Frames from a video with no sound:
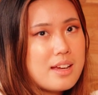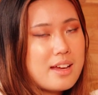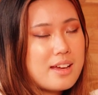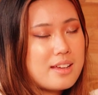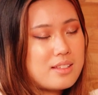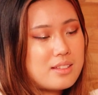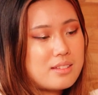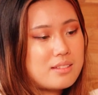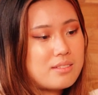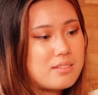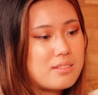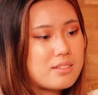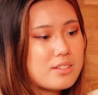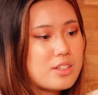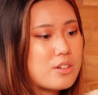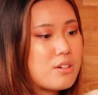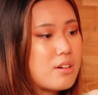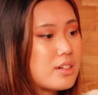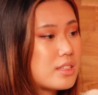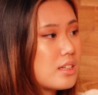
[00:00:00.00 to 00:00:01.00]
And
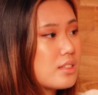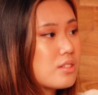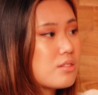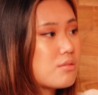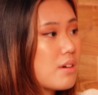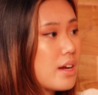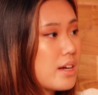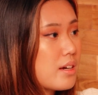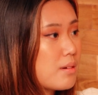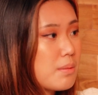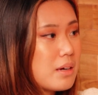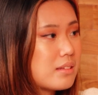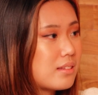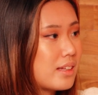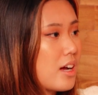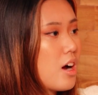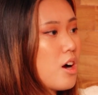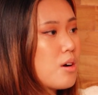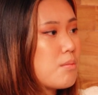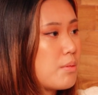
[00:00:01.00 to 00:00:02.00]
you know, I tend to write about
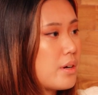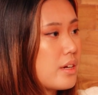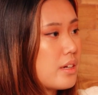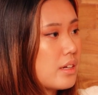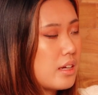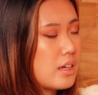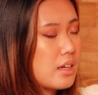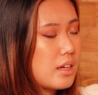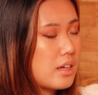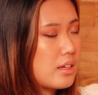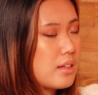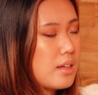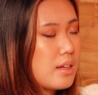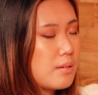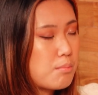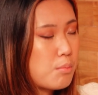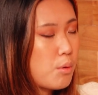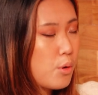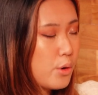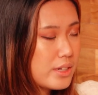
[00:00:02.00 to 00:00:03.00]
like heartbreak
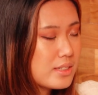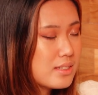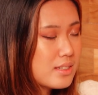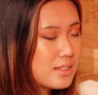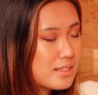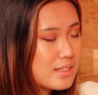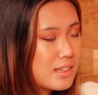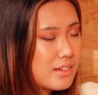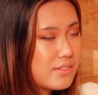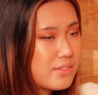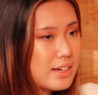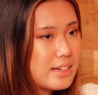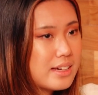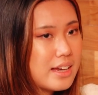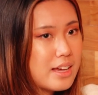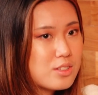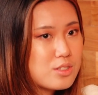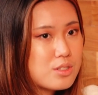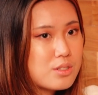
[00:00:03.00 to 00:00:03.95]
and boys and stuff like that.